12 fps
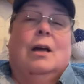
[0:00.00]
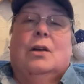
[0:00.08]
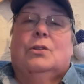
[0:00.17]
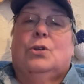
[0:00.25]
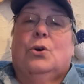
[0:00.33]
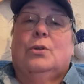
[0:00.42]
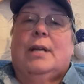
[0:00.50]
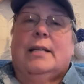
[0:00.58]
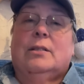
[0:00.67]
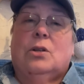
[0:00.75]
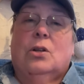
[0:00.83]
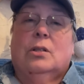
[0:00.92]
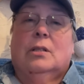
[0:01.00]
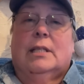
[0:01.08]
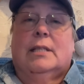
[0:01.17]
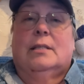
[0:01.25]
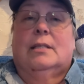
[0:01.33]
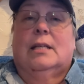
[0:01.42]
So next on the
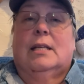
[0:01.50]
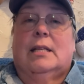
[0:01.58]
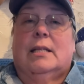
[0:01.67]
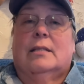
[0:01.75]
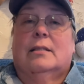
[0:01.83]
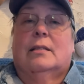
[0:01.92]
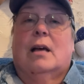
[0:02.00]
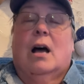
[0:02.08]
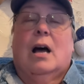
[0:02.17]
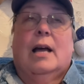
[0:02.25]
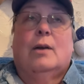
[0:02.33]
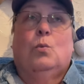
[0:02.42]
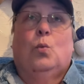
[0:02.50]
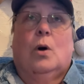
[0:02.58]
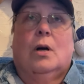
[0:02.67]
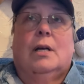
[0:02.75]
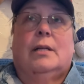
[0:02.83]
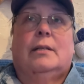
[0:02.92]
list is I
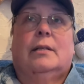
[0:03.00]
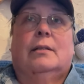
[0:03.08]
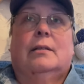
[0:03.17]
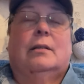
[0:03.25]
won.